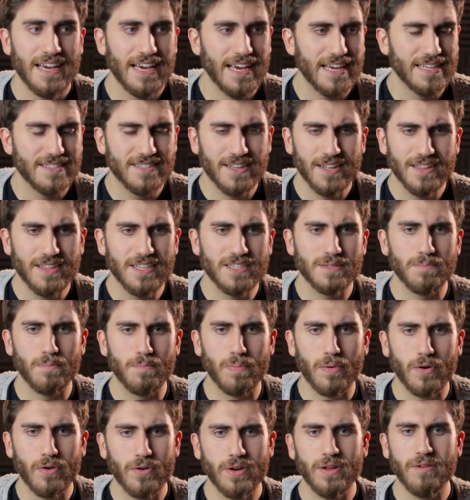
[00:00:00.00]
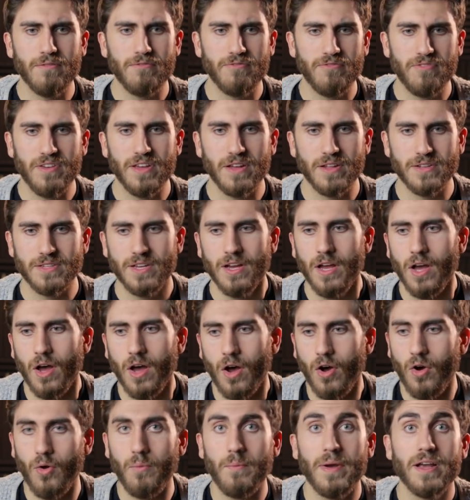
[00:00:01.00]
It's not this burden filled,
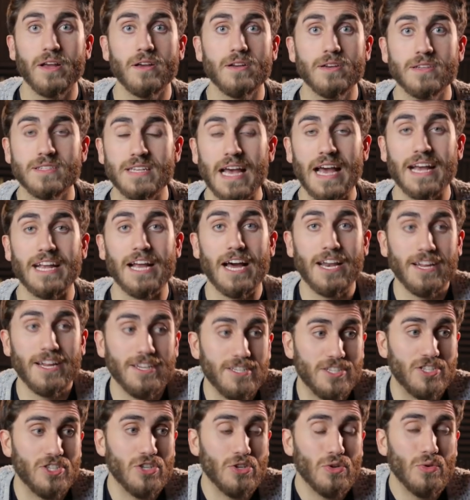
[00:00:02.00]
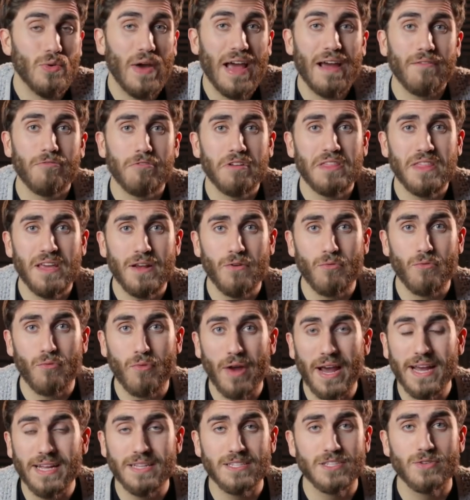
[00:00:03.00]
oh my goodness, I got to do everything
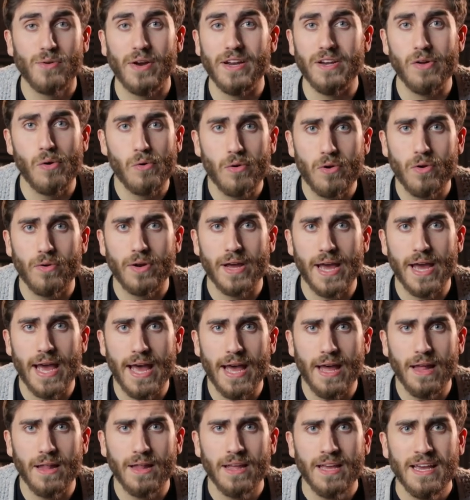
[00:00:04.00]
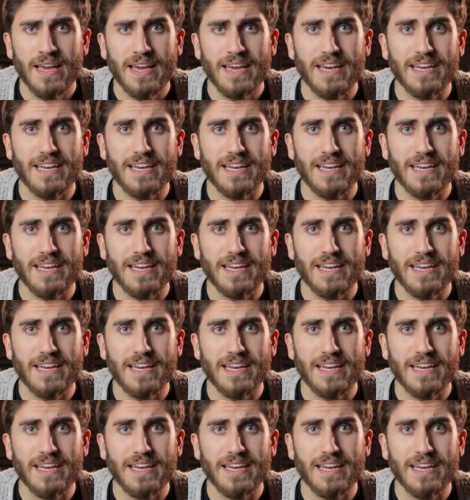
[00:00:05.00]
right so I don't go to hell.